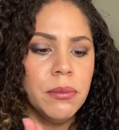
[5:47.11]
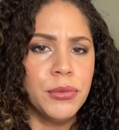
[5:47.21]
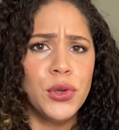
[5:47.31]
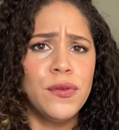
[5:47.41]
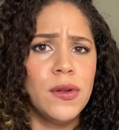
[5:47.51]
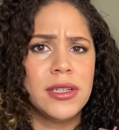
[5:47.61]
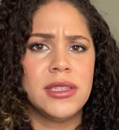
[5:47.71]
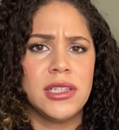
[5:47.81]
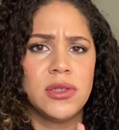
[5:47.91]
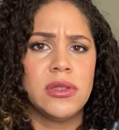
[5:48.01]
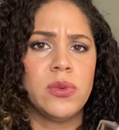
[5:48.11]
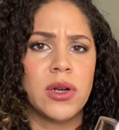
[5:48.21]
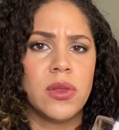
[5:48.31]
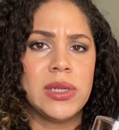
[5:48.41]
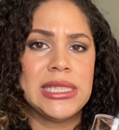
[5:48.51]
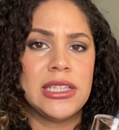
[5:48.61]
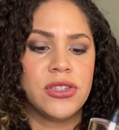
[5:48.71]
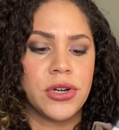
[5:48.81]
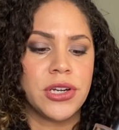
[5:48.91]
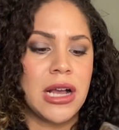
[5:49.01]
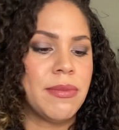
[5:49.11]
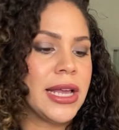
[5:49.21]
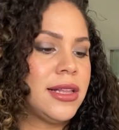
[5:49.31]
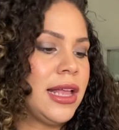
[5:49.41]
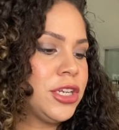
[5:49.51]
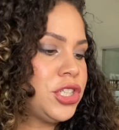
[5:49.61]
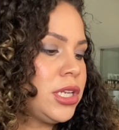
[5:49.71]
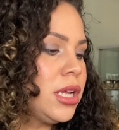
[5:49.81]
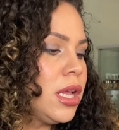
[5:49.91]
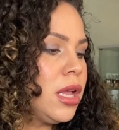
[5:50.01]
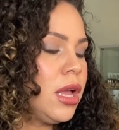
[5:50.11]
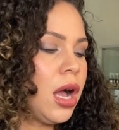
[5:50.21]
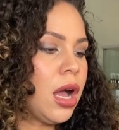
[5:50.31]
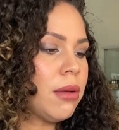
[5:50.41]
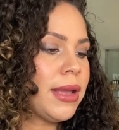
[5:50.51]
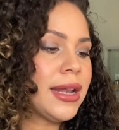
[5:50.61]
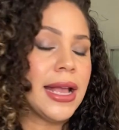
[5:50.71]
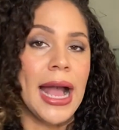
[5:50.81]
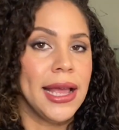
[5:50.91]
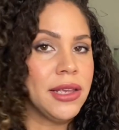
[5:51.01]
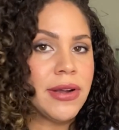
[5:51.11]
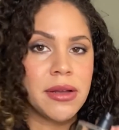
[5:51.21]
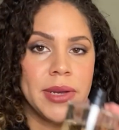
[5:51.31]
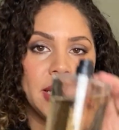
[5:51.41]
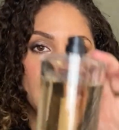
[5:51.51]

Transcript: beautiful. This one's one of the ones that started out my collection, and I highly recommend